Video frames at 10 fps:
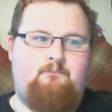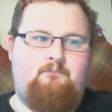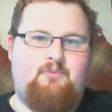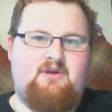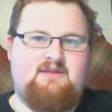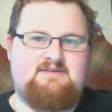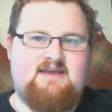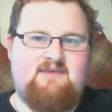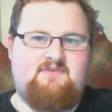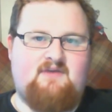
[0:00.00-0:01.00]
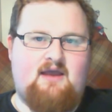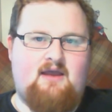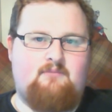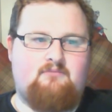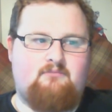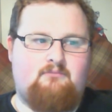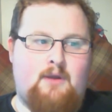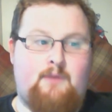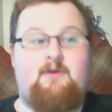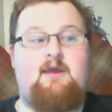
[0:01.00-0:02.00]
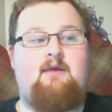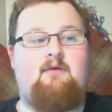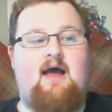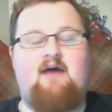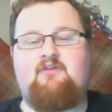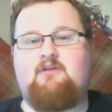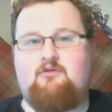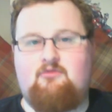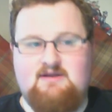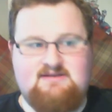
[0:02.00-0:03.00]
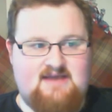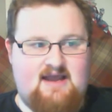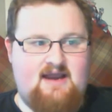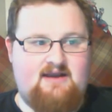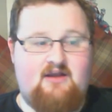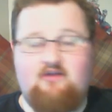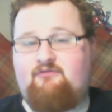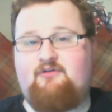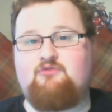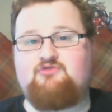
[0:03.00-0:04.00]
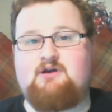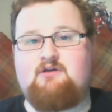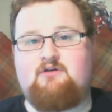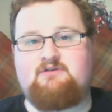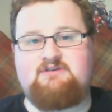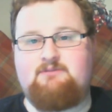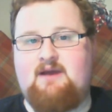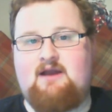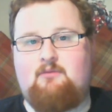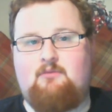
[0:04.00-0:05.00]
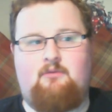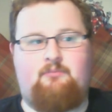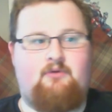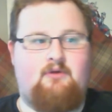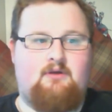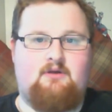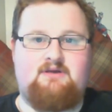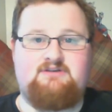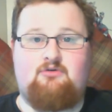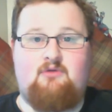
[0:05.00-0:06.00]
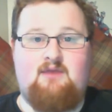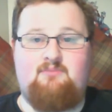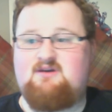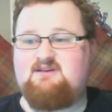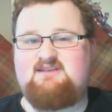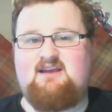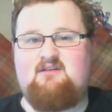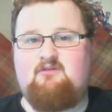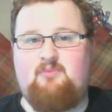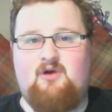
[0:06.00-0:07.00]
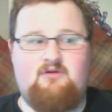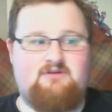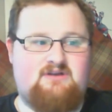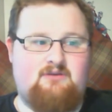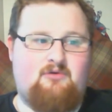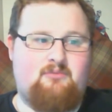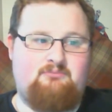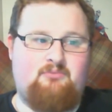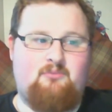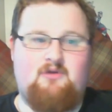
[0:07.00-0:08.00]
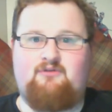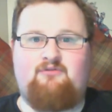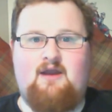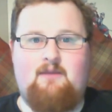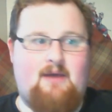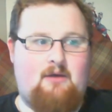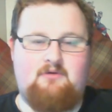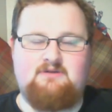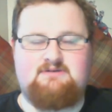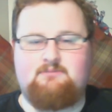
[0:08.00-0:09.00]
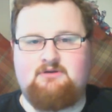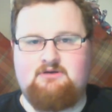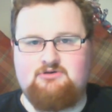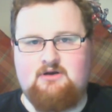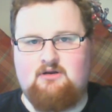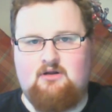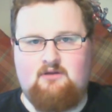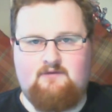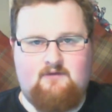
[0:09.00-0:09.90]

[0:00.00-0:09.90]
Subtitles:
But at the same time, maybe having the green tide and a few Dreadnoughts to back them up is great, because then your opponent's going to probably put most firepower into the bloody Dreadnoughts.